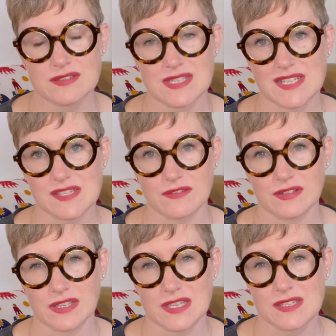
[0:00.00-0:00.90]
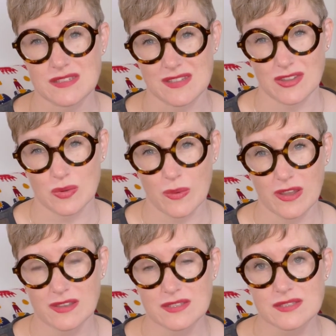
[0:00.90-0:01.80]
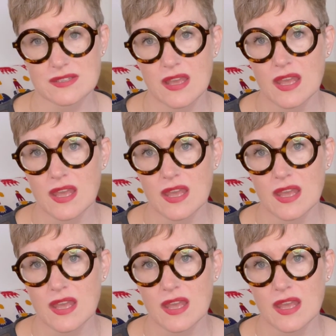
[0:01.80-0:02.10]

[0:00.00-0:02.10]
decent releases otherwise.